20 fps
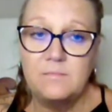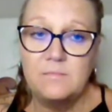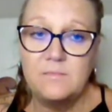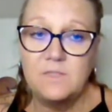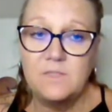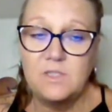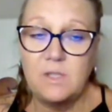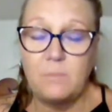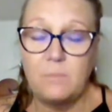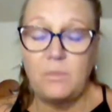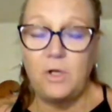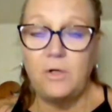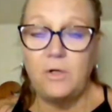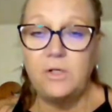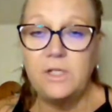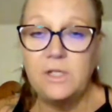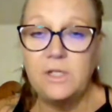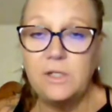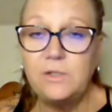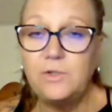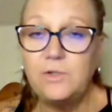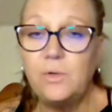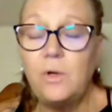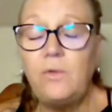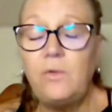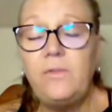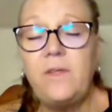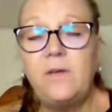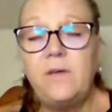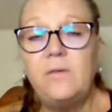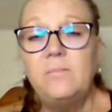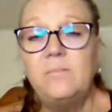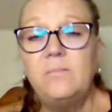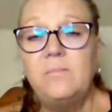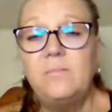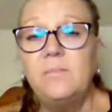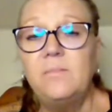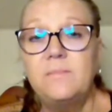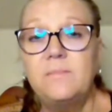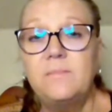Some learn to control them,
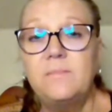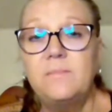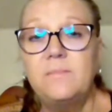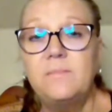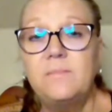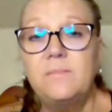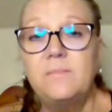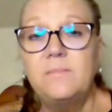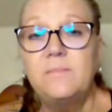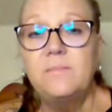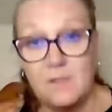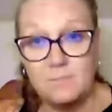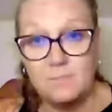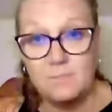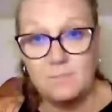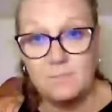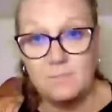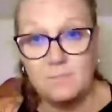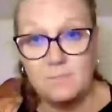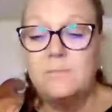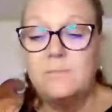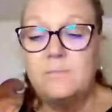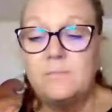some don't.